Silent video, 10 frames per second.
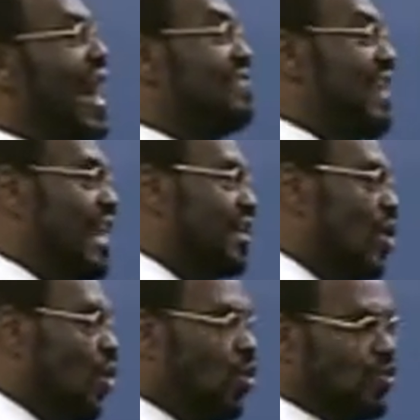I've got
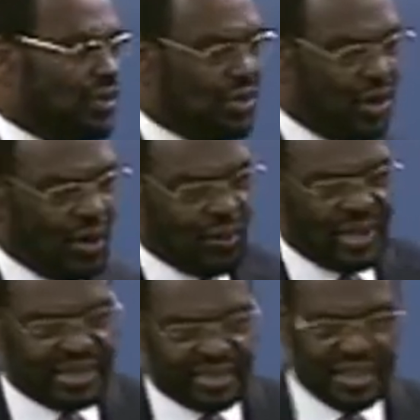an older
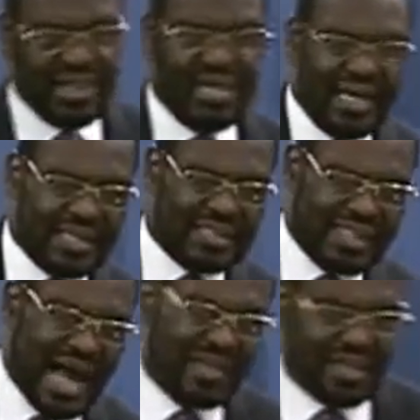coat. It's it's
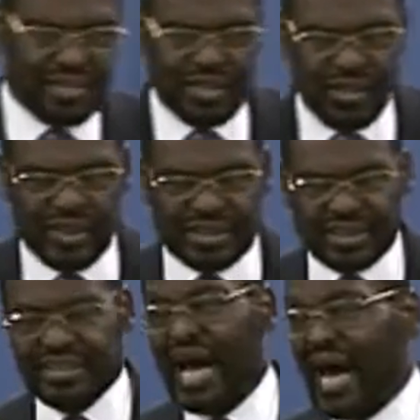not the
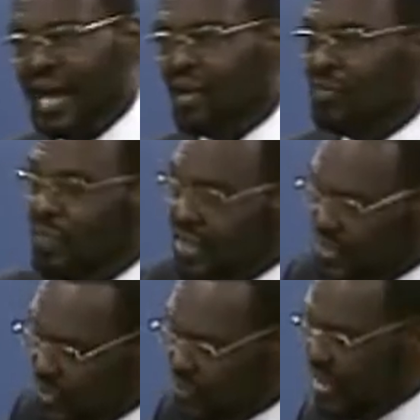newest style, but
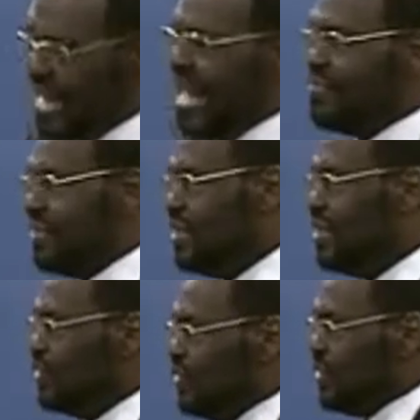you can have it.
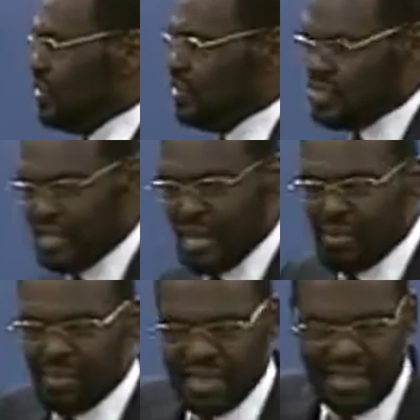You can use it.
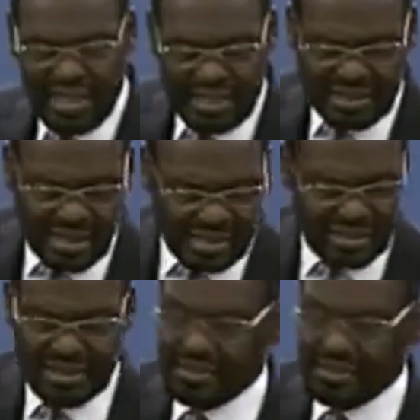Am I making any sense?